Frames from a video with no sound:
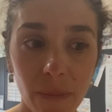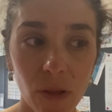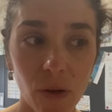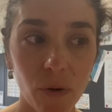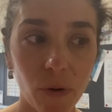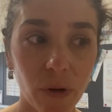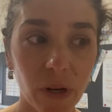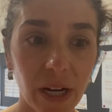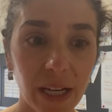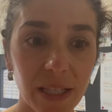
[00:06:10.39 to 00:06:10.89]

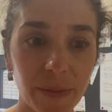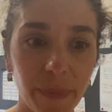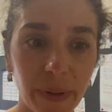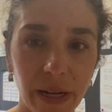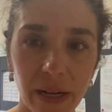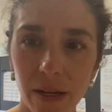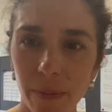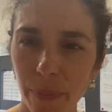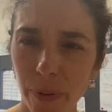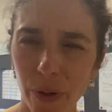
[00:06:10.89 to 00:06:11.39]
or has been
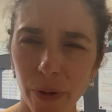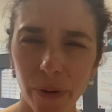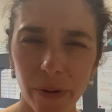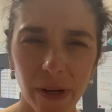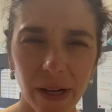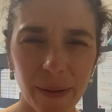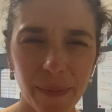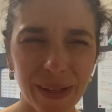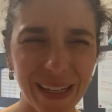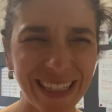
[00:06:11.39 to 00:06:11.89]
in a
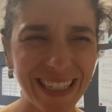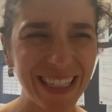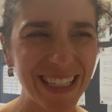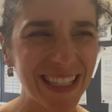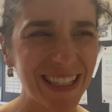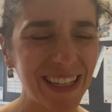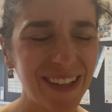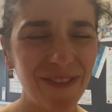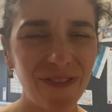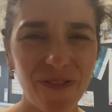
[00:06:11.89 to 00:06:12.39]
program and
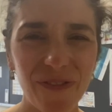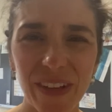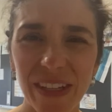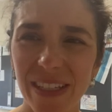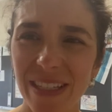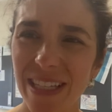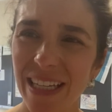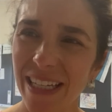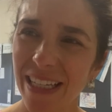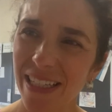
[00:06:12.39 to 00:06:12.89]
it
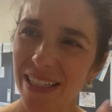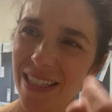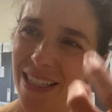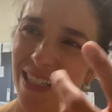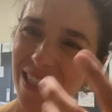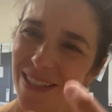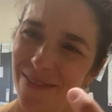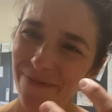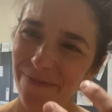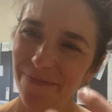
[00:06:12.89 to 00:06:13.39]
feels like it's